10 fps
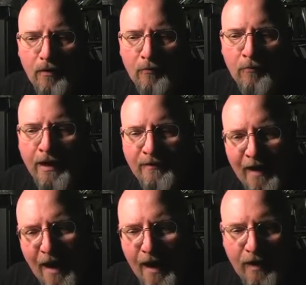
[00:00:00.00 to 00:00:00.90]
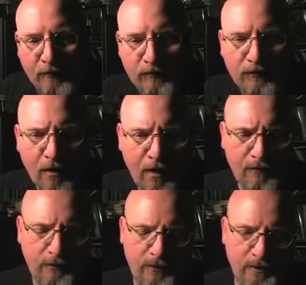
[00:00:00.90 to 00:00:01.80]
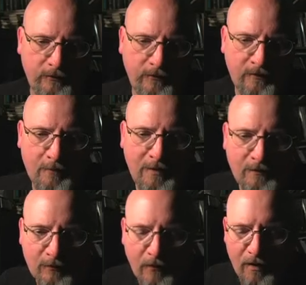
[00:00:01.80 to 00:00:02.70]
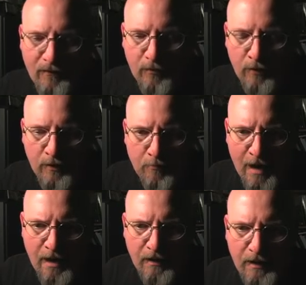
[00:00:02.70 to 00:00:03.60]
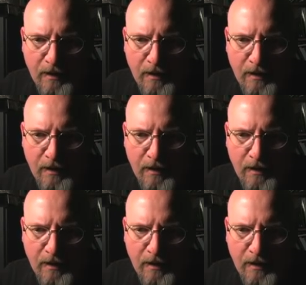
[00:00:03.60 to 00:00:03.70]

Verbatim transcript: my dad solved this, except he solved it really badly.